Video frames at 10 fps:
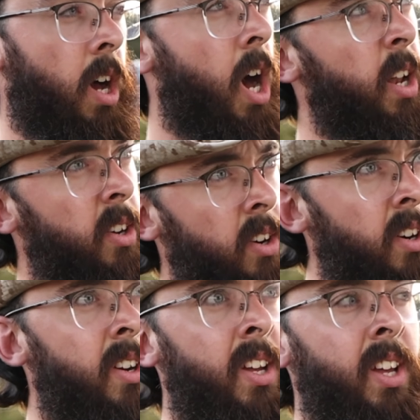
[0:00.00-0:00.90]

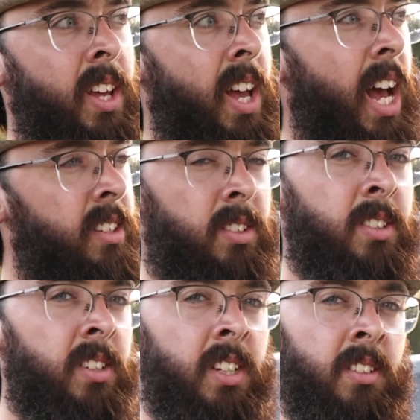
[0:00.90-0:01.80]
under at
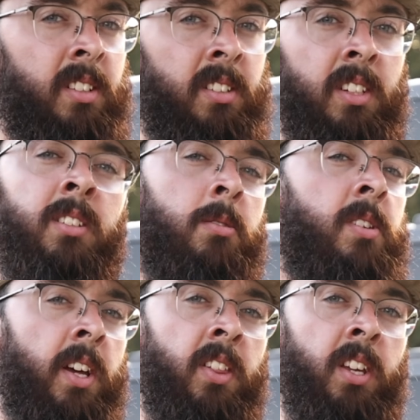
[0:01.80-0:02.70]
certain distances,
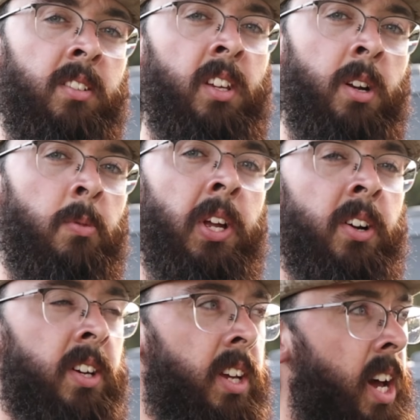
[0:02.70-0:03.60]
which I think is kind of
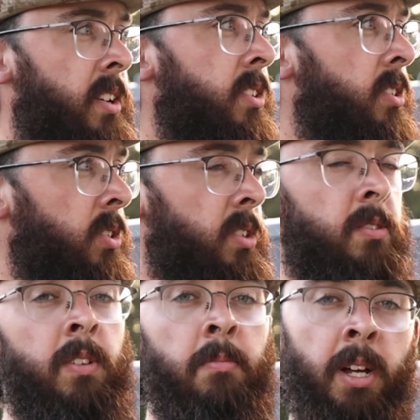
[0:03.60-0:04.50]
weird and
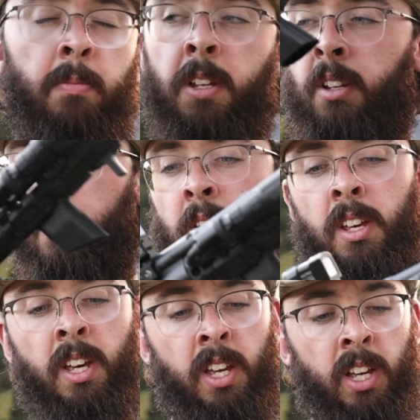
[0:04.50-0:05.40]
counterintuitive in my opinion.
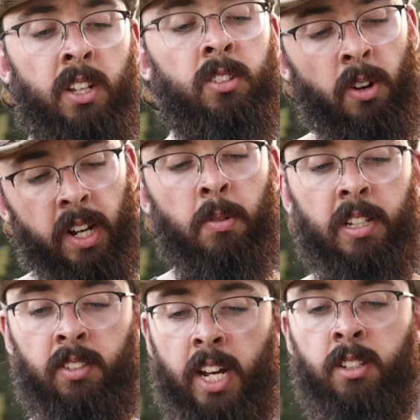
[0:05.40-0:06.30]
So
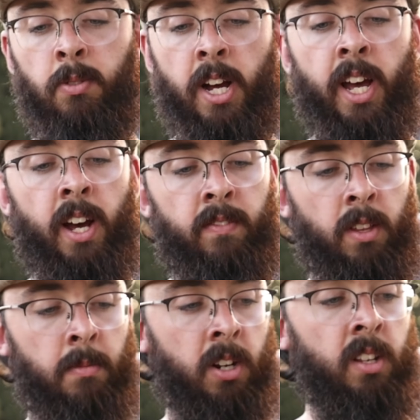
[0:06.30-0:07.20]
anyways, that's why I have
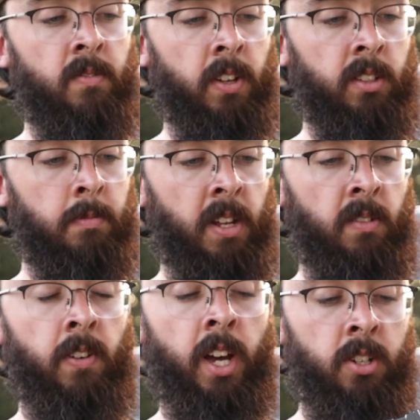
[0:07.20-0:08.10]
the American Defense
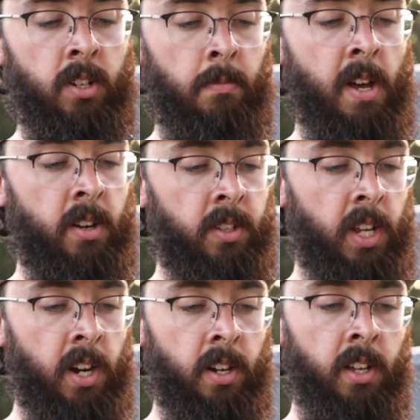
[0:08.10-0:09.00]
Manufacturing mount on
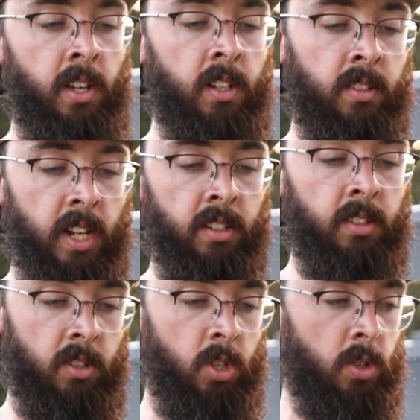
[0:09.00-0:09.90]
there. It's
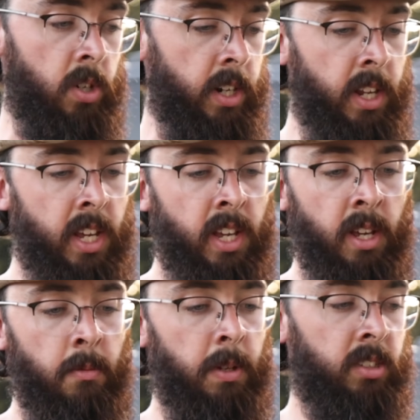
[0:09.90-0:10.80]
nice and short,
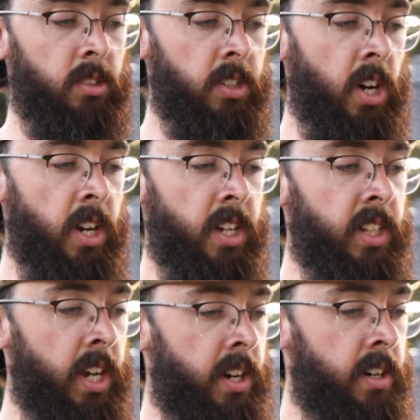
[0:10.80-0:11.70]
pistol dot on
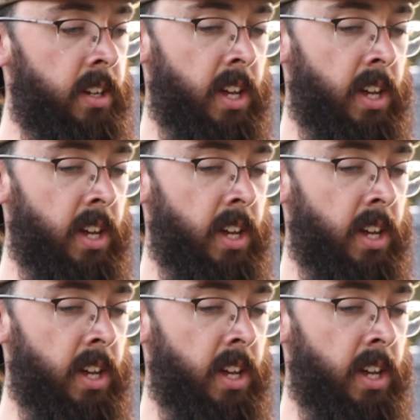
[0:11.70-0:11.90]
there,